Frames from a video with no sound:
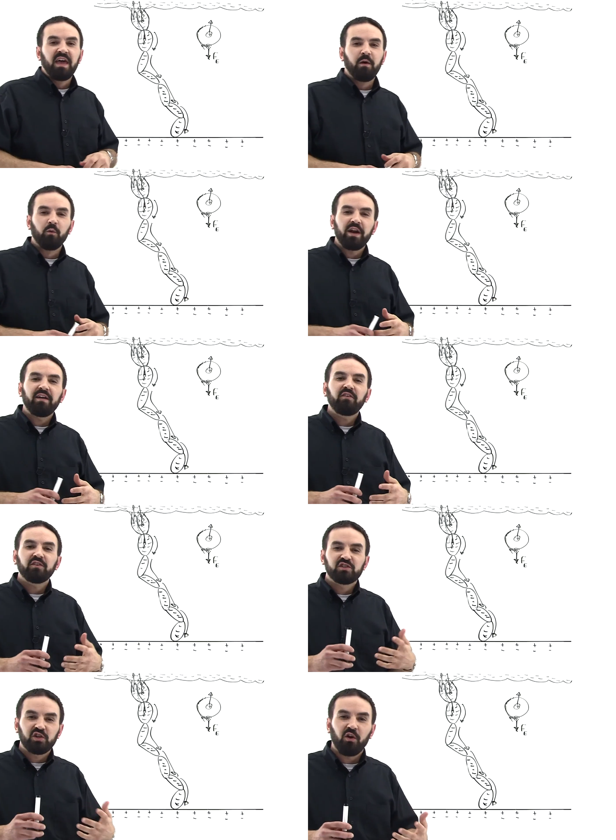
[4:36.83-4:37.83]
And
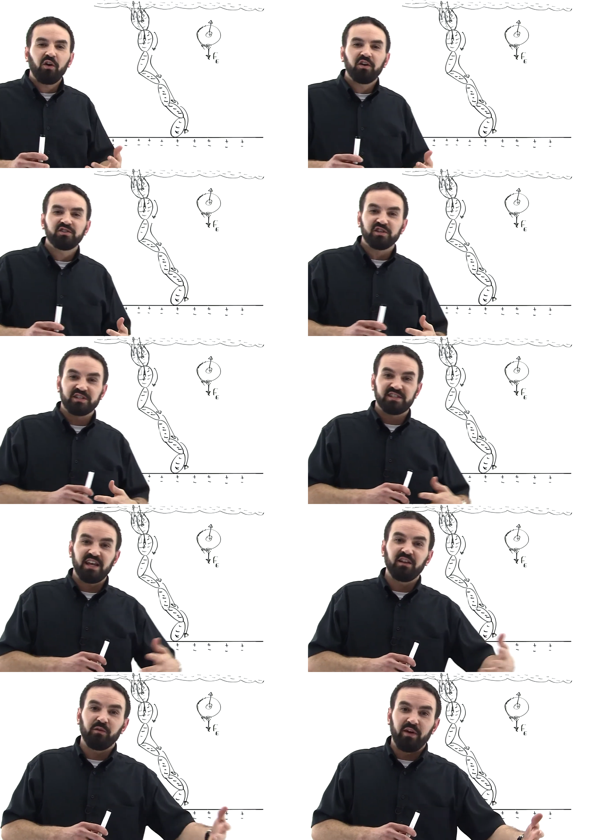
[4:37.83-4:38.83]
whenever charge
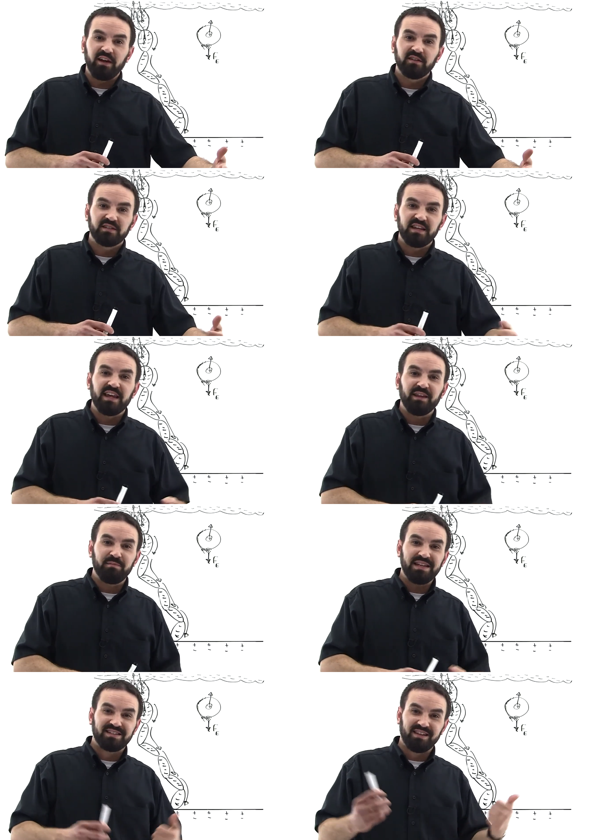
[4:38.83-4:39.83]
accelerates, it
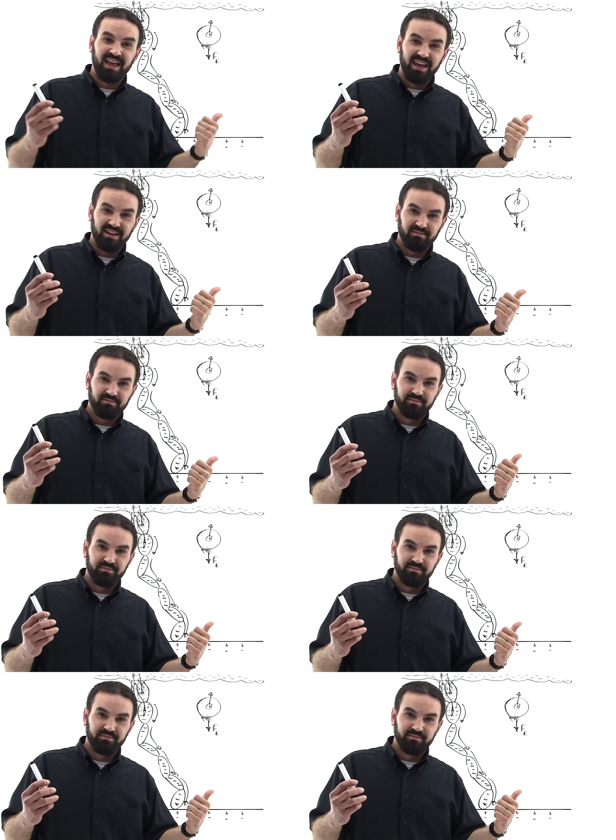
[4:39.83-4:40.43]
emits light.